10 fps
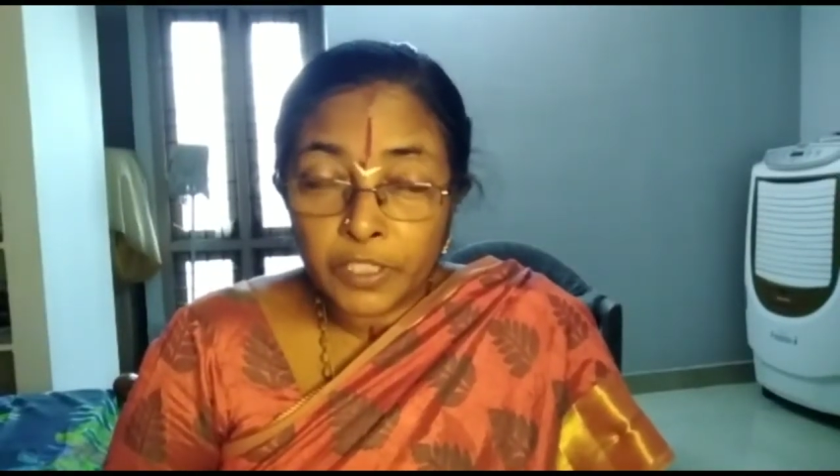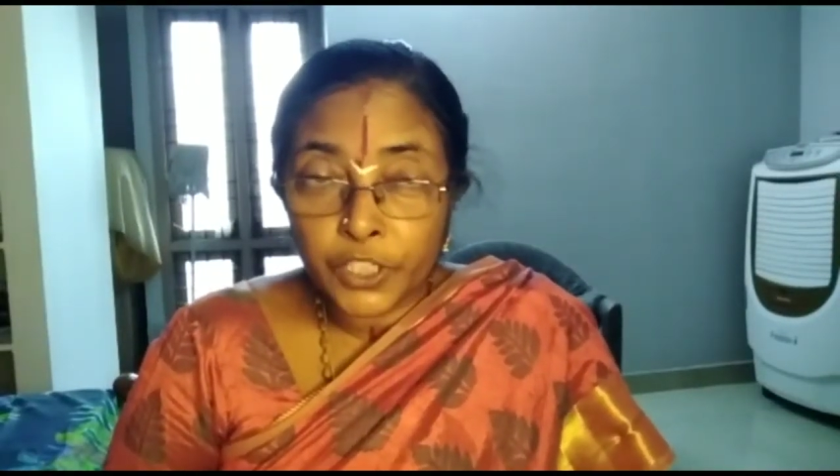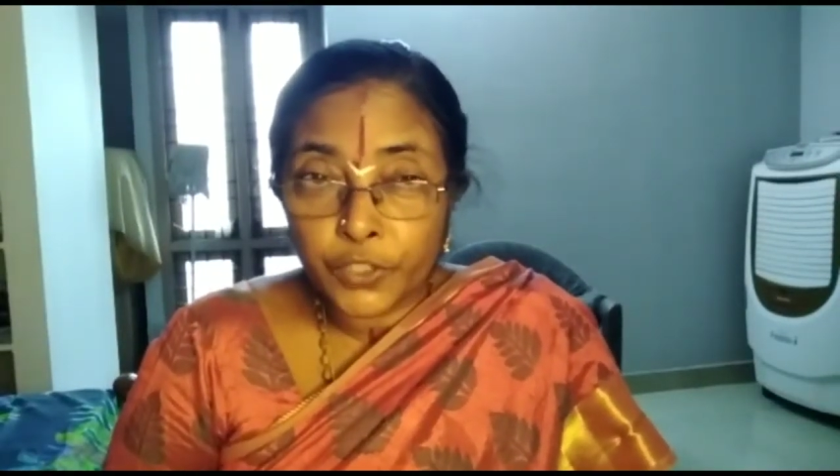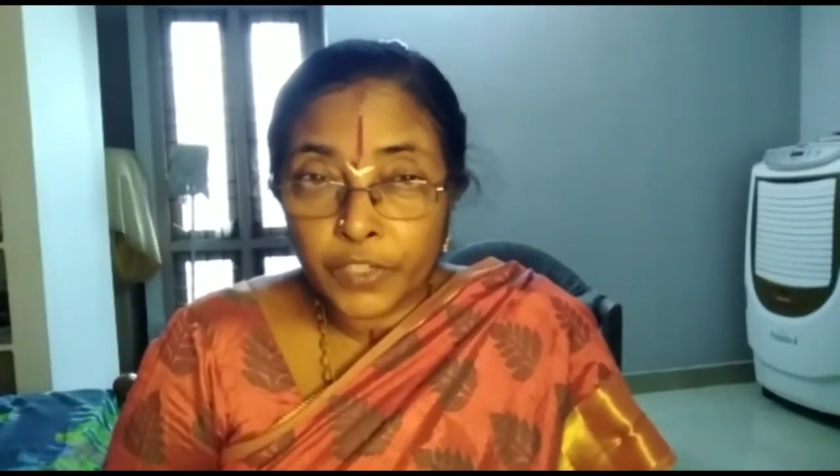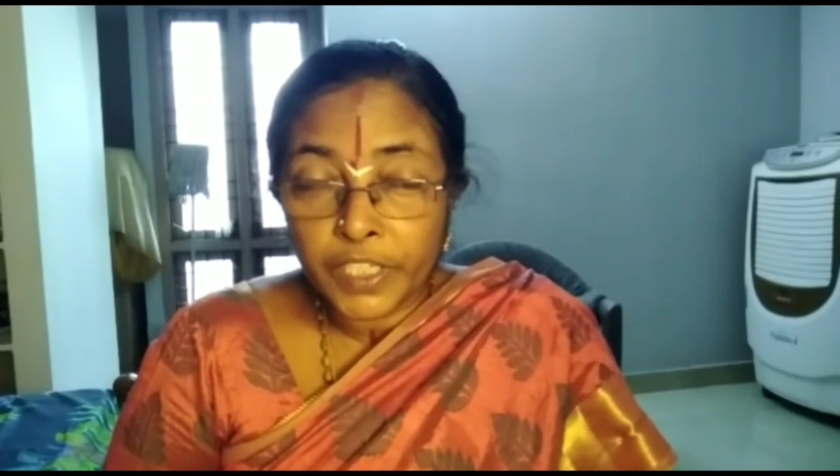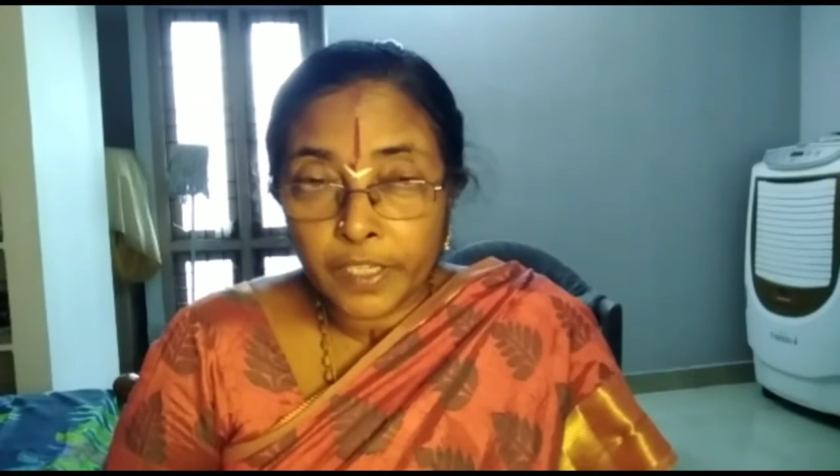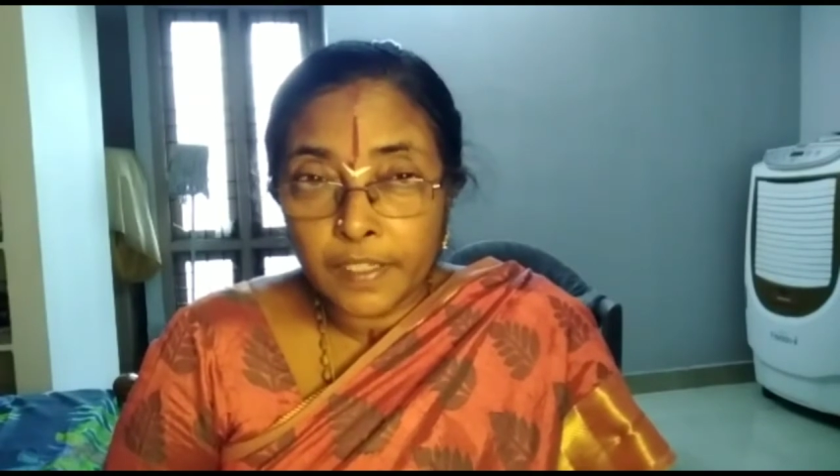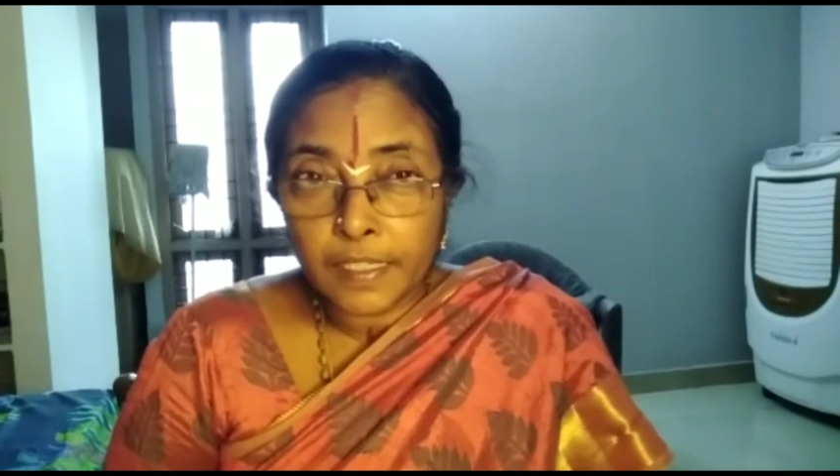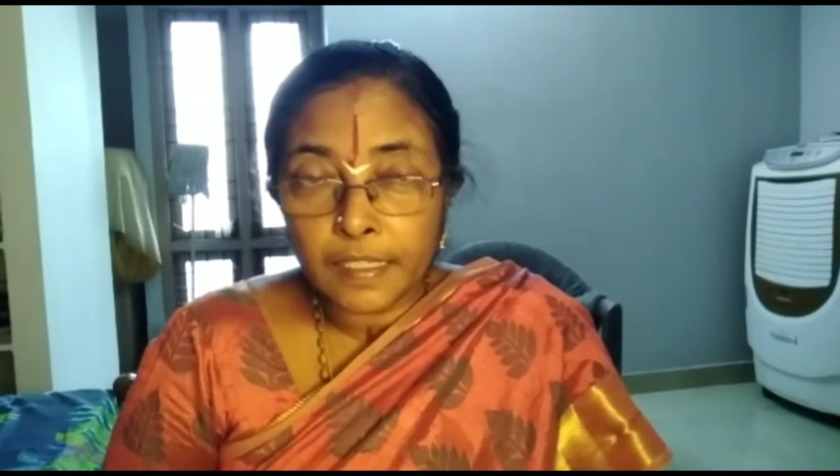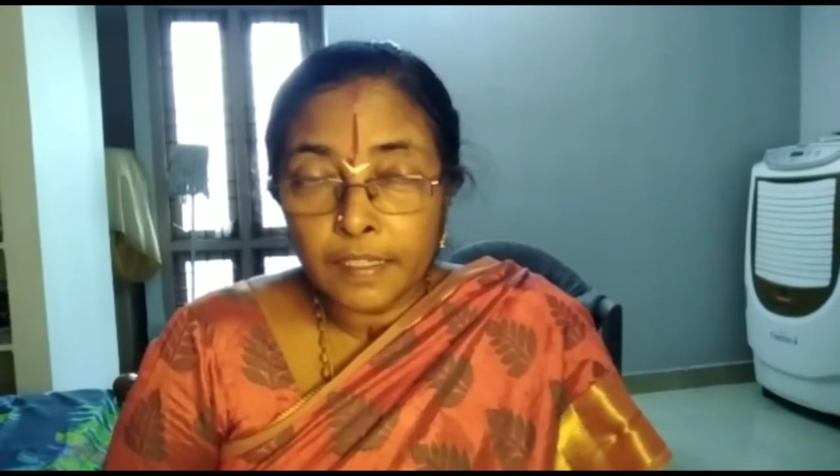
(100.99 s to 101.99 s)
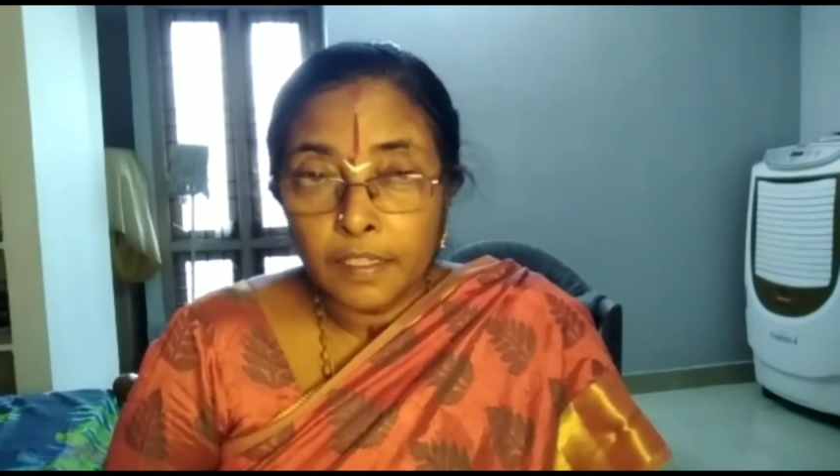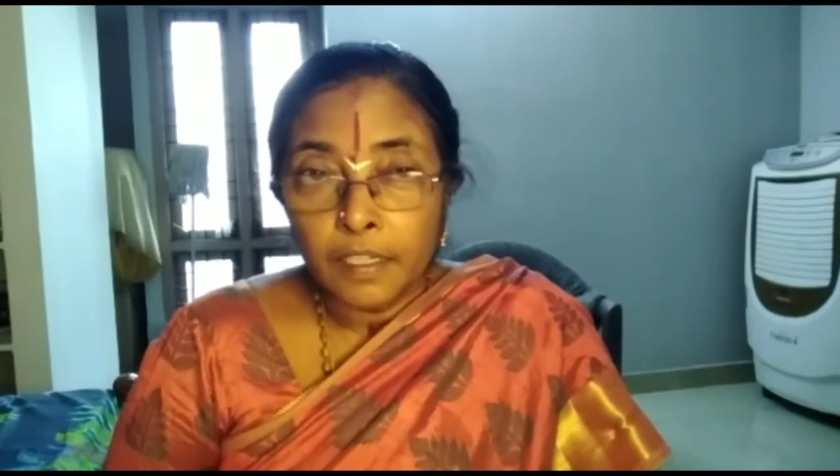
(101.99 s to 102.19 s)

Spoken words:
situations,